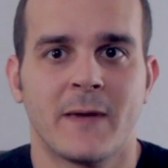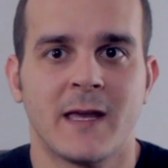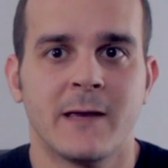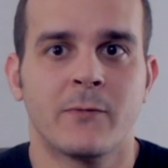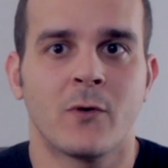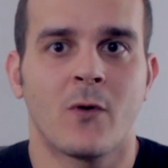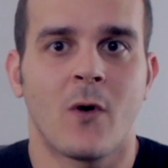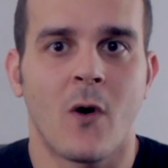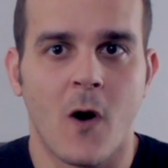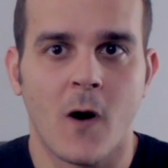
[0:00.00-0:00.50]

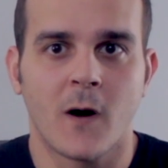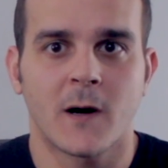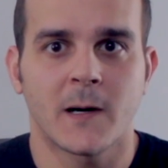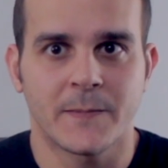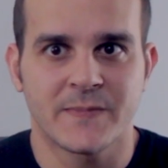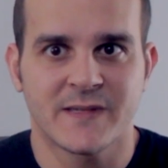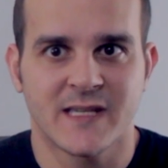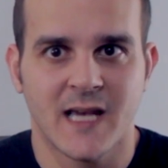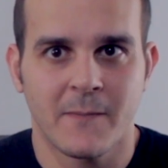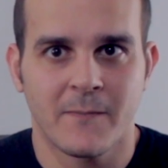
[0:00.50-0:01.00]
people are
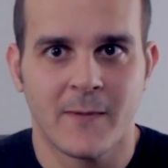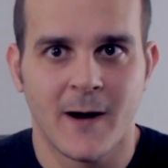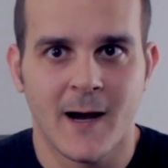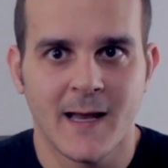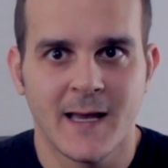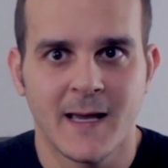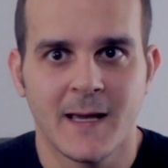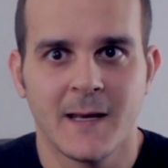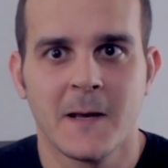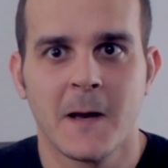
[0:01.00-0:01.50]
upset
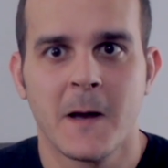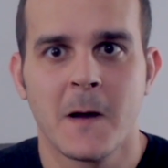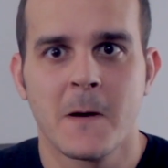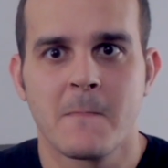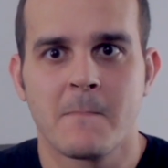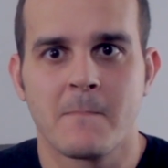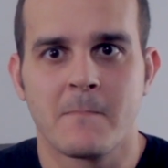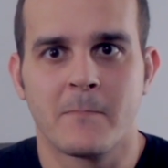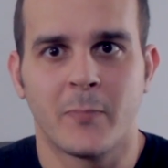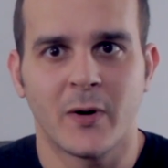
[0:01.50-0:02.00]
by it.
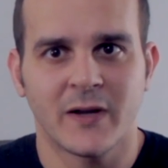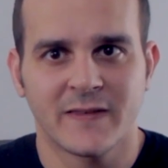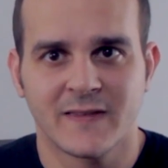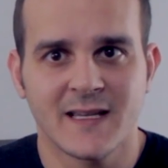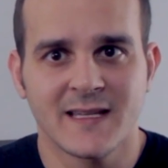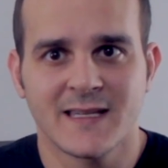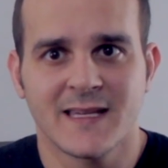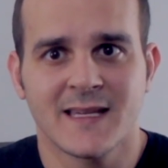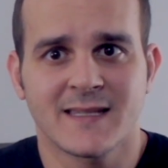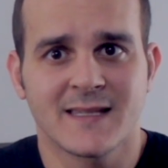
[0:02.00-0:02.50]
But
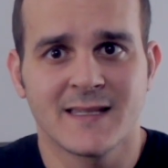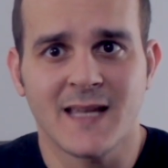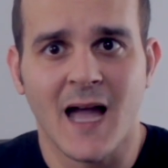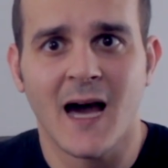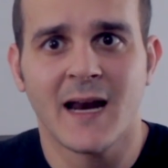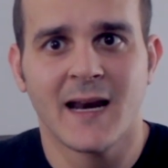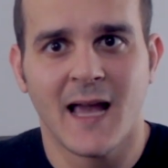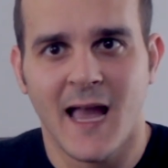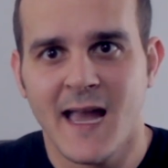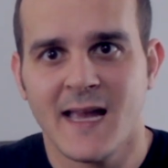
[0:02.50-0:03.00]
this is
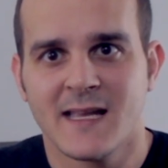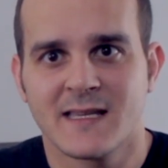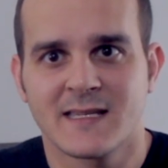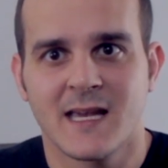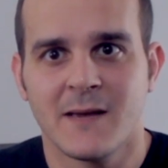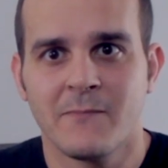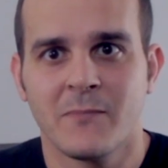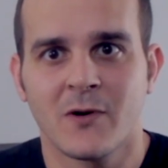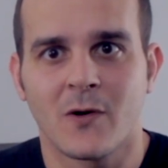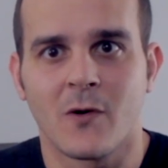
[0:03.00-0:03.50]
not
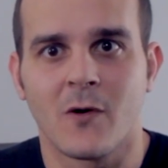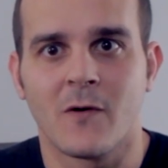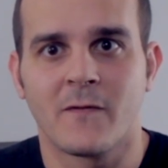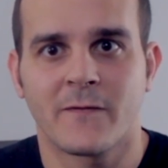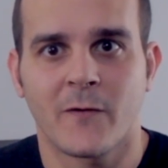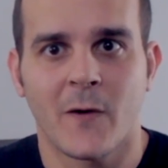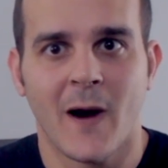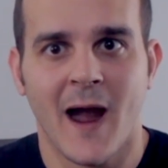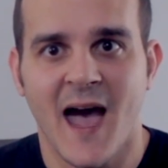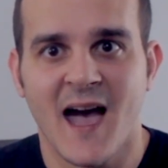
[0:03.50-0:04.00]
atypical
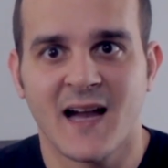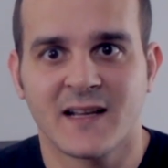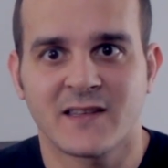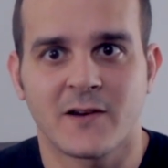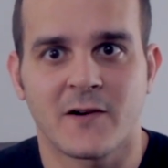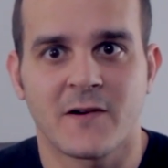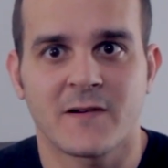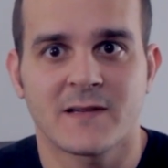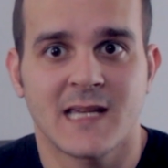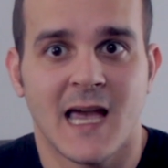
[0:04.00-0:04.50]
for
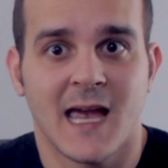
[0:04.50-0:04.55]
actors,